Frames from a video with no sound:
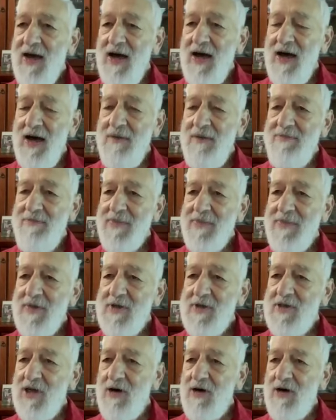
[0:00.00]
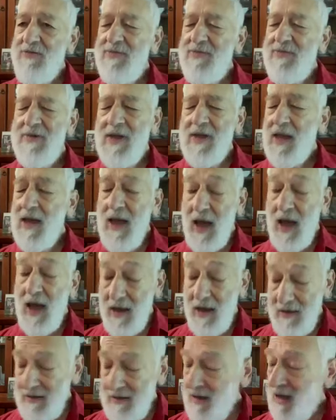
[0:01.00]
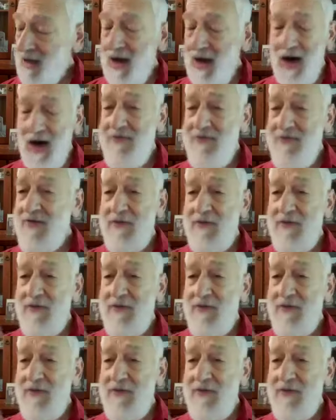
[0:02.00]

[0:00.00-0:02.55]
So I've